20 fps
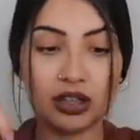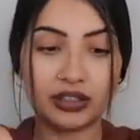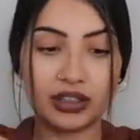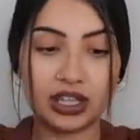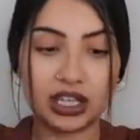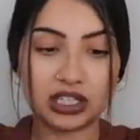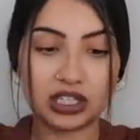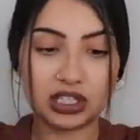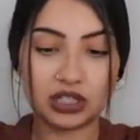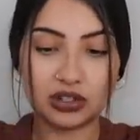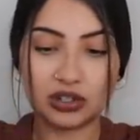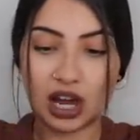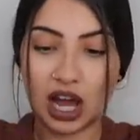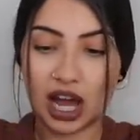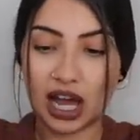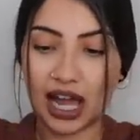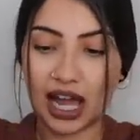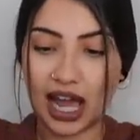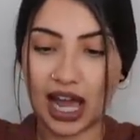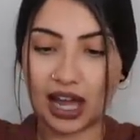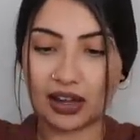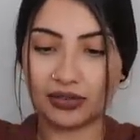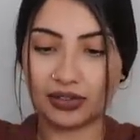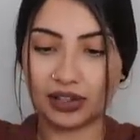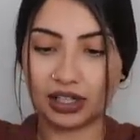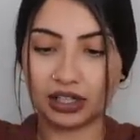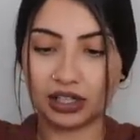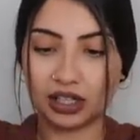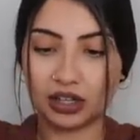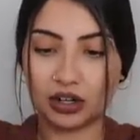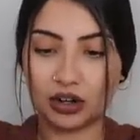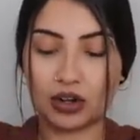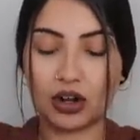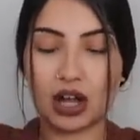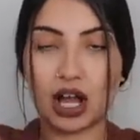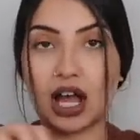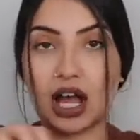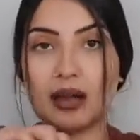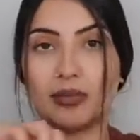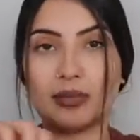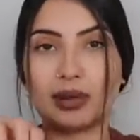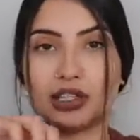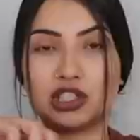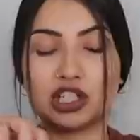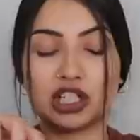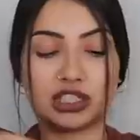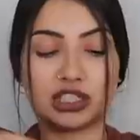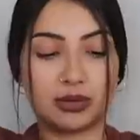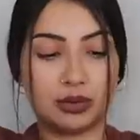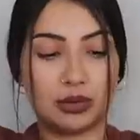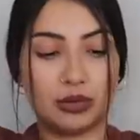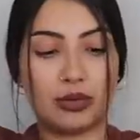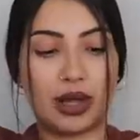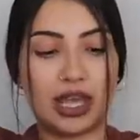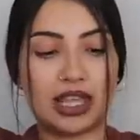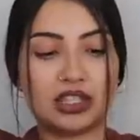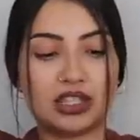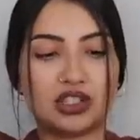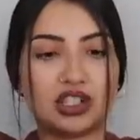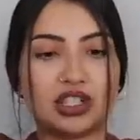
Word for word: These do not have the little um, adjustable waist,